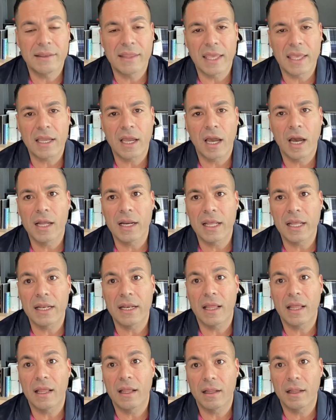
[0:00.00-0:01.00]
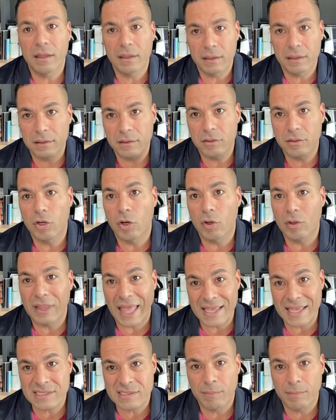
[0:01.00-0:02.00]
They cut it
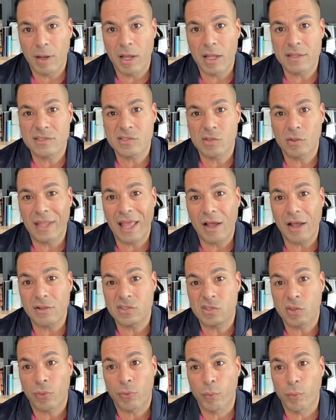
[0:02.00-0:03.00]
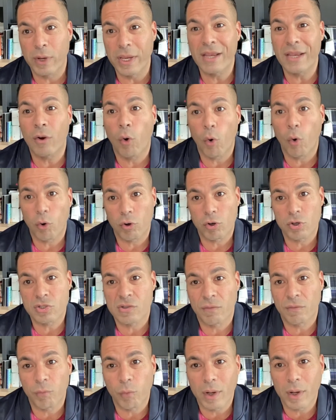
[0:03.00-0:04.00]
last month. So now it's 3/4
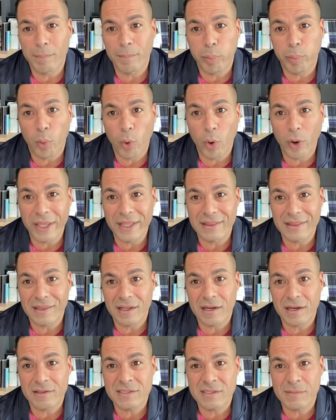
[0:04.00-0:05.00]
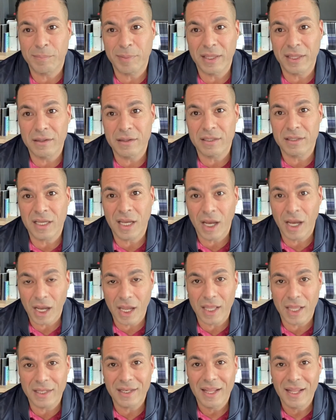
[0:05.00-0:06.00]
of 1 point that has been
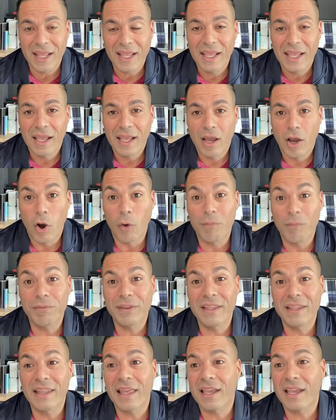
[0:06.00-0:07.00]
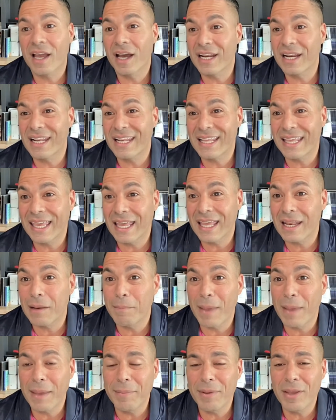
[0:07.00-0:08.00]
cut. Hopefully they cut it again,
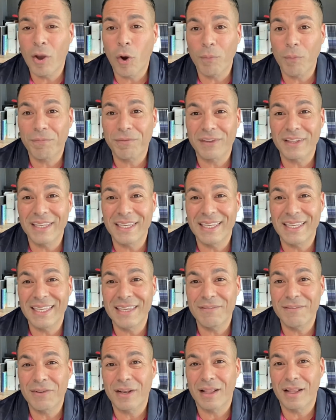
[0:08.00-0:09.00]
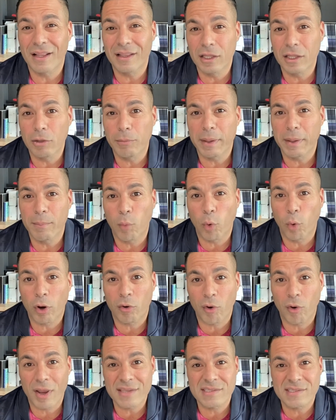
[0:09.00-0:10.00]
and maybe hopefully even a little bit more
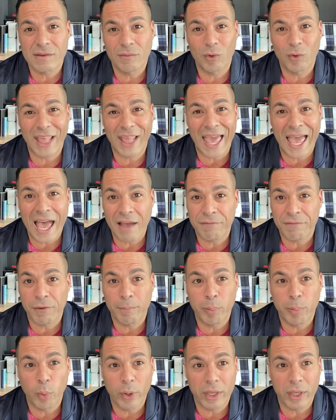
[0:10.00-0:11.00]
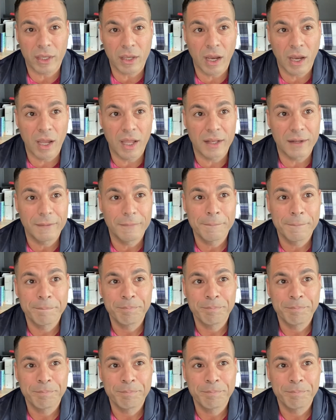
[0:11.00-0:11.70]
aggressive with a 0.5 point cut.